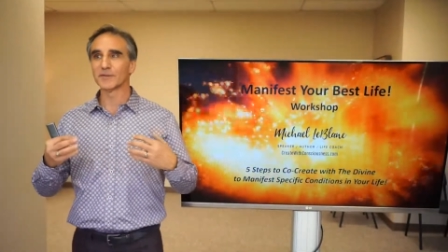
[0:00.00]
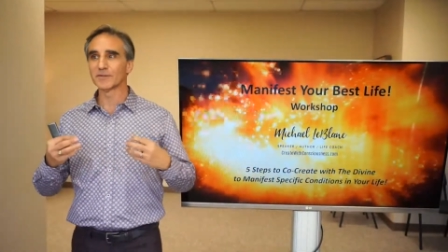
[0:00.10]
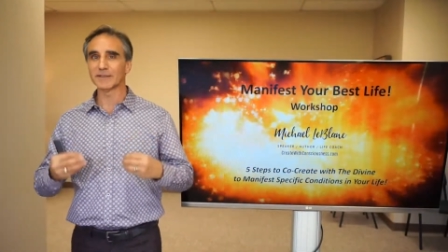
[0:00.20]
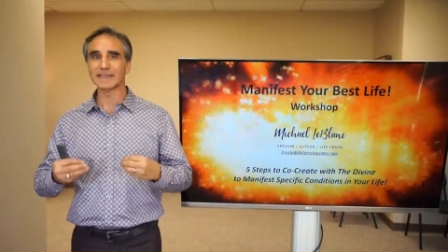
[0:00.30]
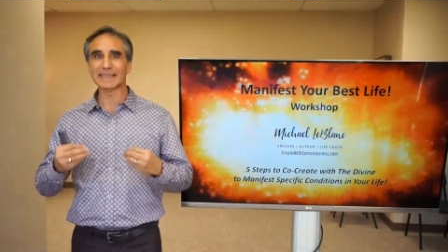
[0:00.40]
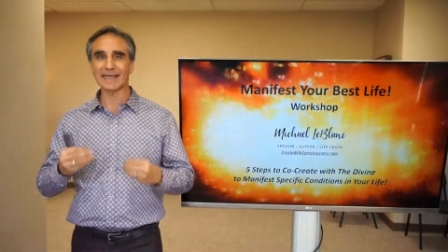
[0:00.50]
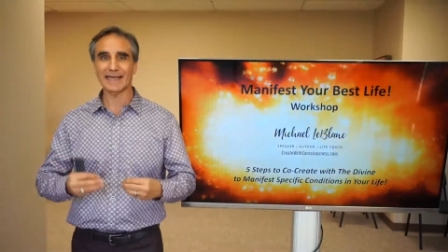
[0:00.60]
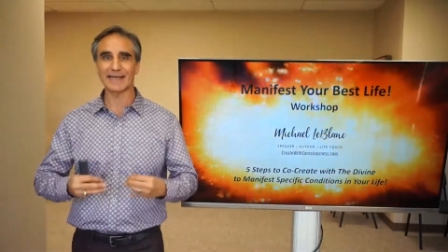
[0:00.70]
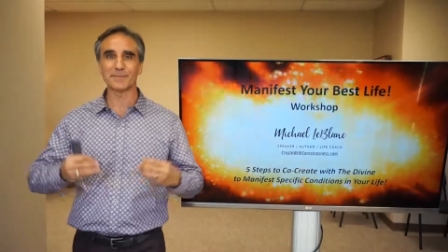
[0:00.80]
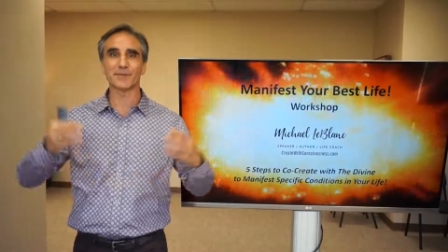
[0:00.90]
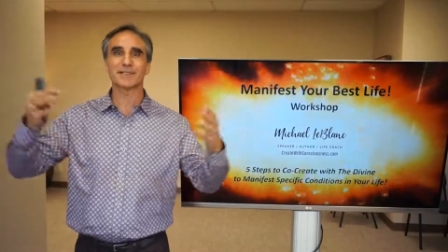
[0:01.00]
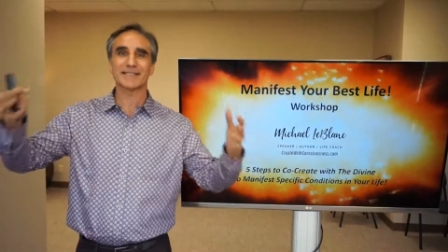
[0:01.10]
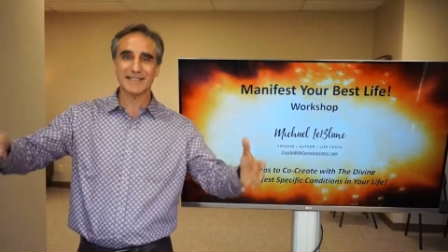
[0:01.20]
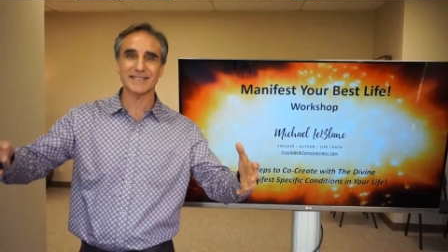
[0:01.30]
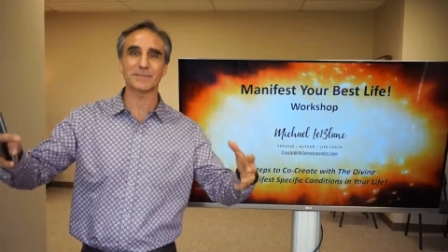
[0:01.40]
we really can
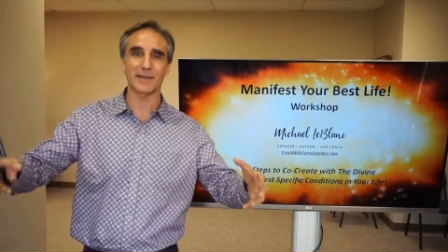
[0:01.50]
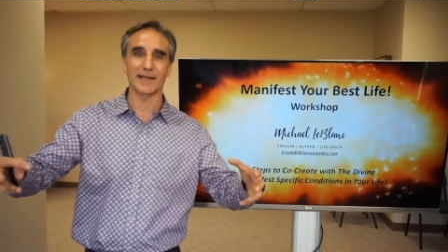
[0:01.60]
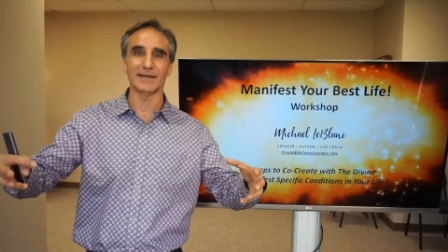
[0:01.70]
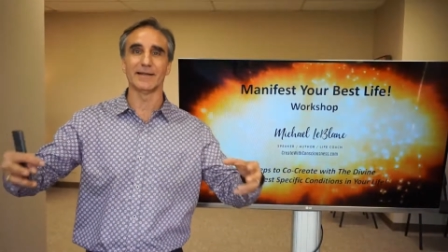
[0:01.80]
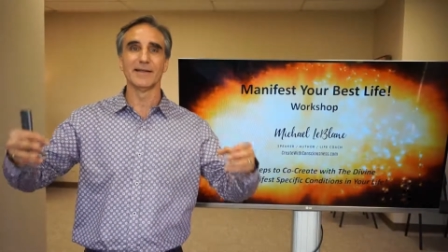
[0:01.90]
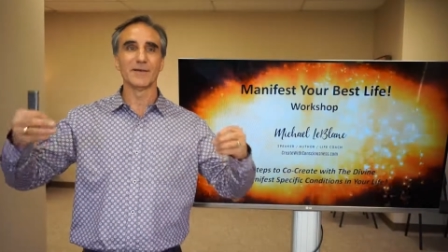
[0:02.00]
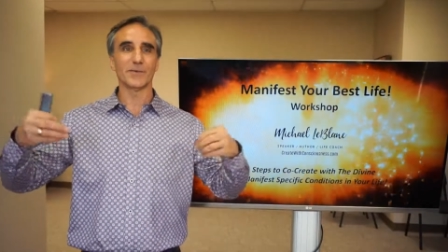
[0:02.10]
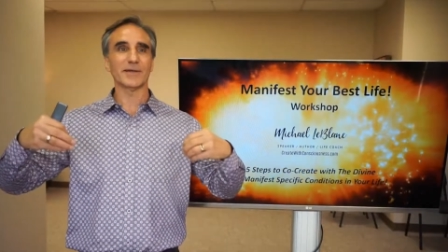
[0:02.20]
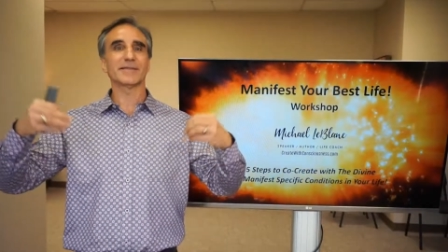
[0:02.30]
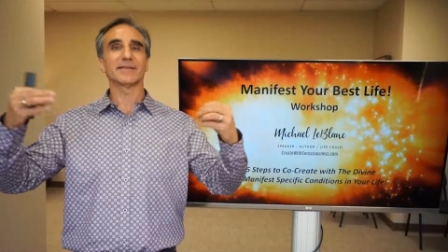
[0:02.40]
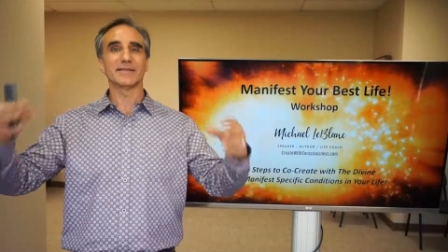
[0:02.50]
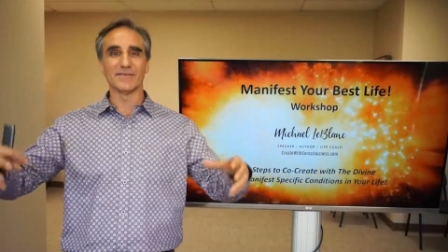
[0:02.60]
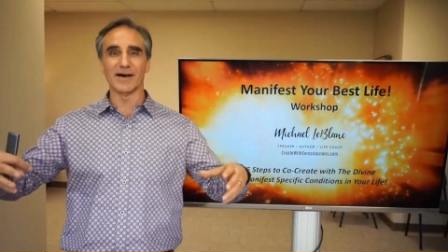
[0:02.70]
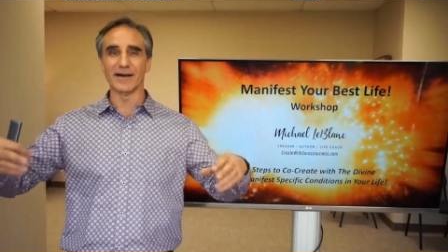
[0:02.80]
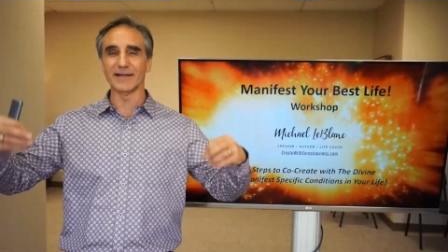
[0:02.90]
participate with the
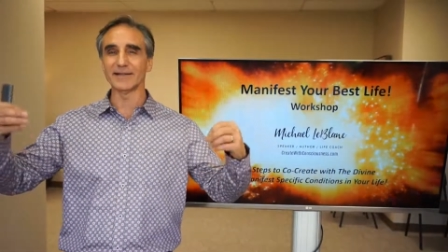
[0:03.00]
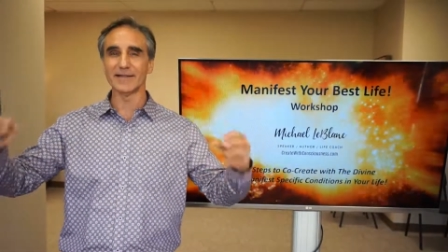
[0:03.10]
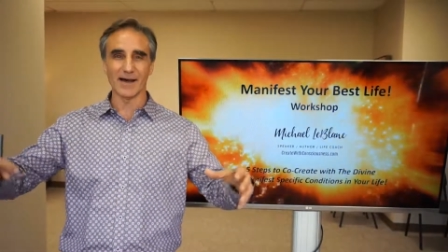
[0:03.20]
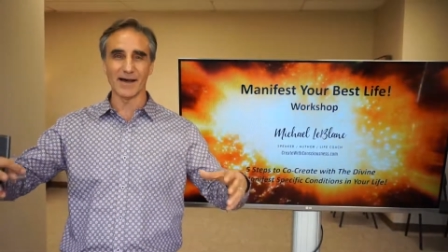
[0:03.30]
divine,